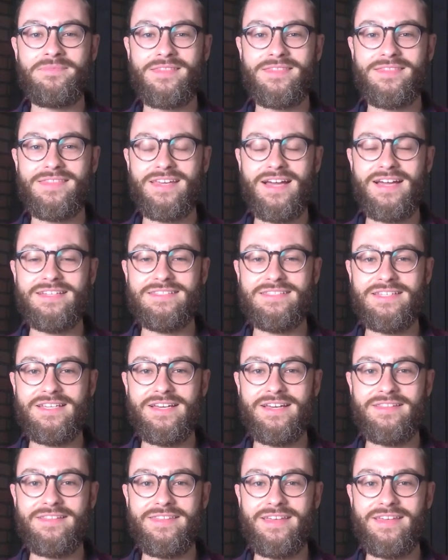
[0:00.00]
the
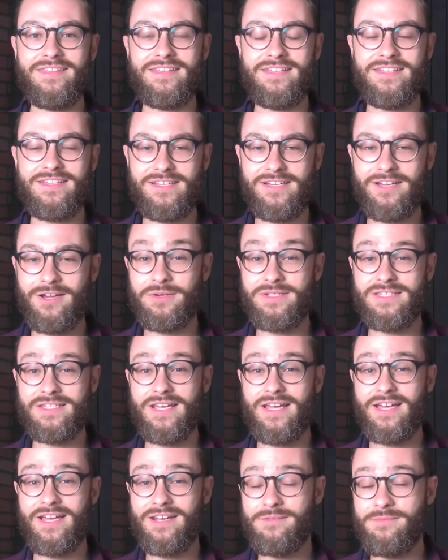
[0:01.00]
idea that the ego is
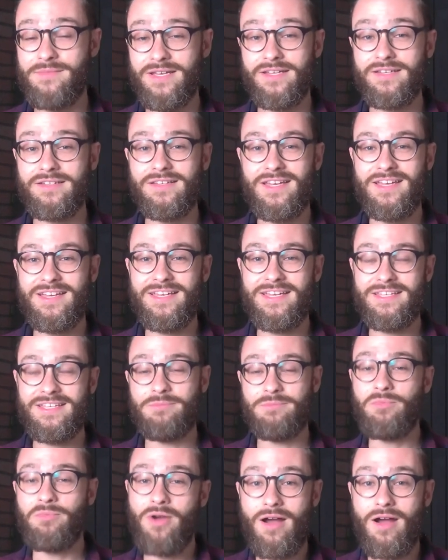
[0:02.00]
the enemy is
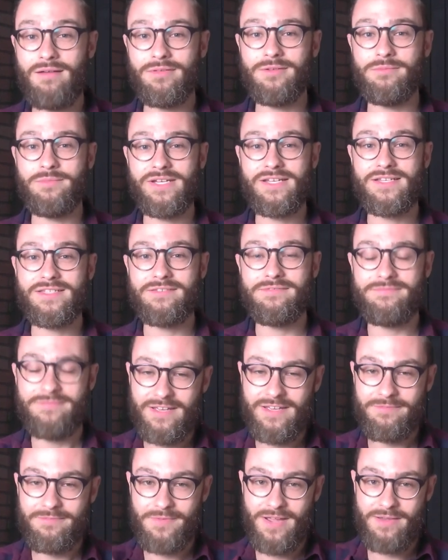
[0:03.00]
a problem because if,
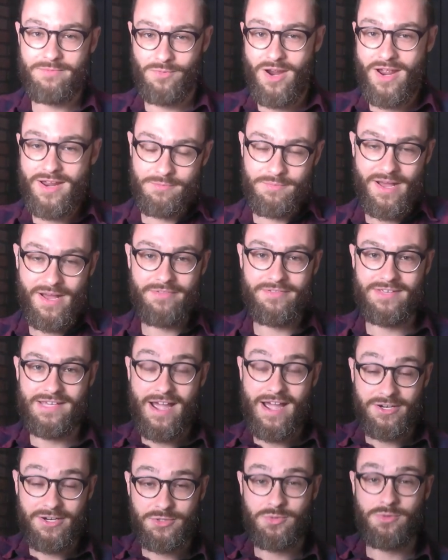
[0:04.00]
if I'm right about the
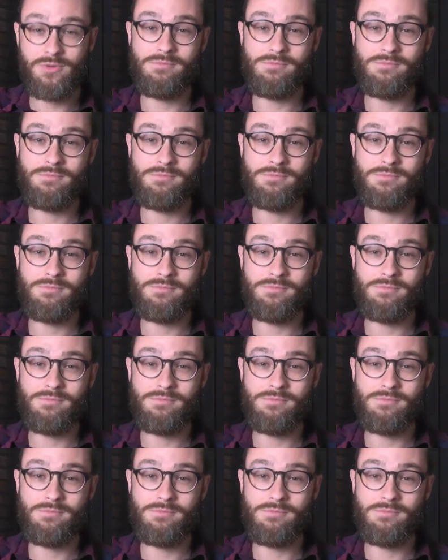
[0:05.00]
actual